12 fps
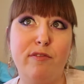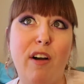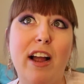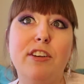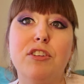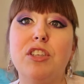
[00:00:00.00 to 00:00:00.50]

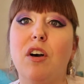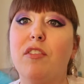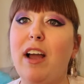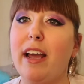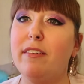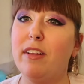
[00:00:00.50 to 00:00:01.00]
find yourself
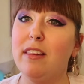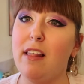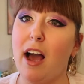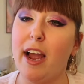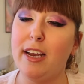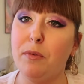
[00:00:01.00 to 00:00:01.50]
kind of
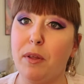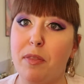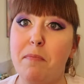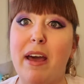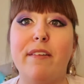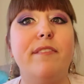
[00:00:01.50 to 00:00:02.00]
aligned
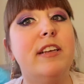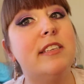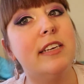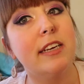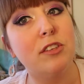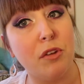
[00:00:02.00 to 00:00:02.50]
with
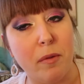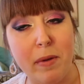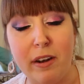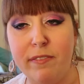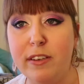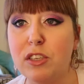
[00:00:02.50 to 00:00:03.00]
metaphysics or the
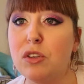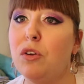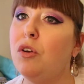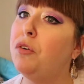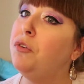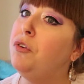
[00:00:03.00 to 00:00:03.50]

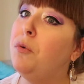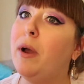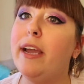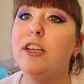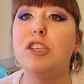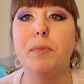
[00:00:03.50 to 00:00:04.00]
metaphysical new
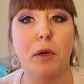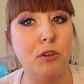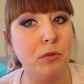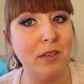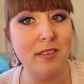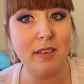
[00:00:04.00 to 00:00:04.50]
age
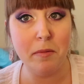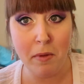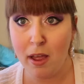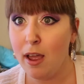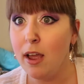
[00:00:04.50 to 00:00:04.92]
spiritualism,